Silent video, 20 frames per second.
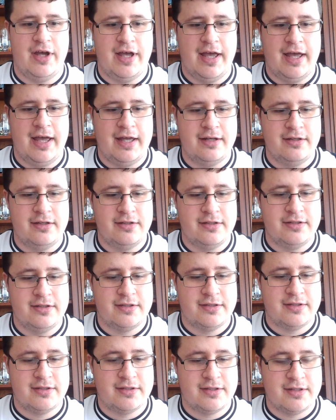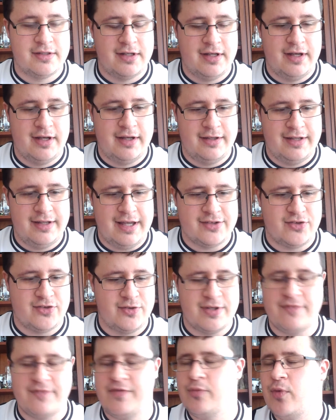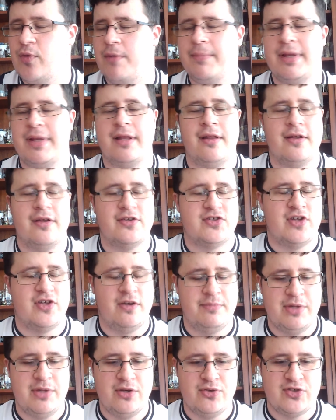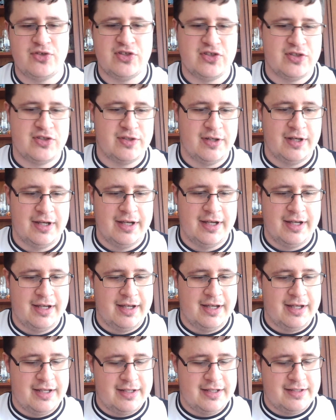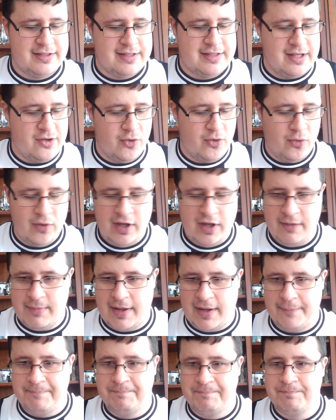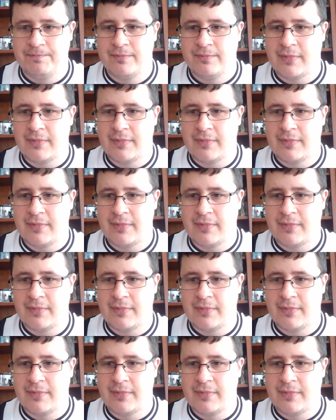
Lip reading: And yeah, so it definitely won't be the last time you see or hear me.